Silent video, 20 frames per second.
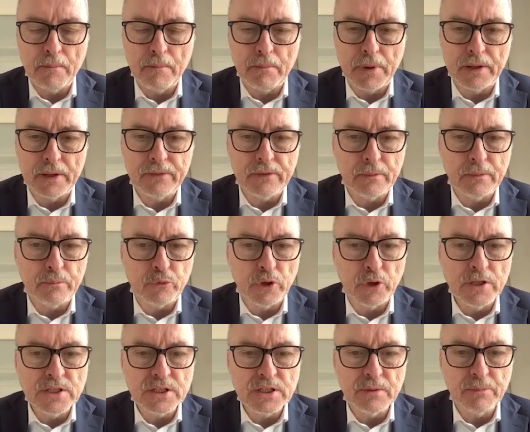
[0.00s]
But the
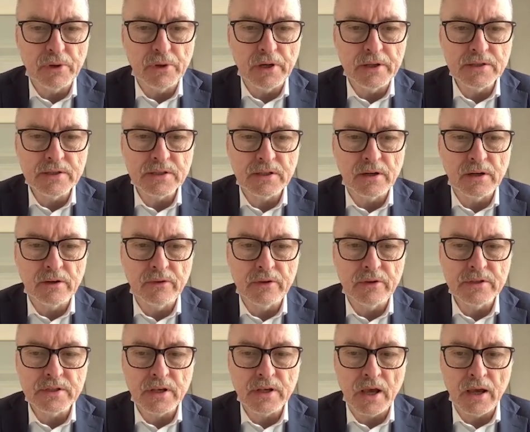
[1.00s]
principle is still the
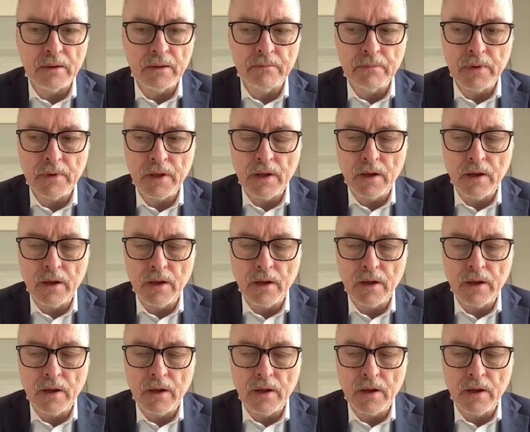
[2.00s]
same.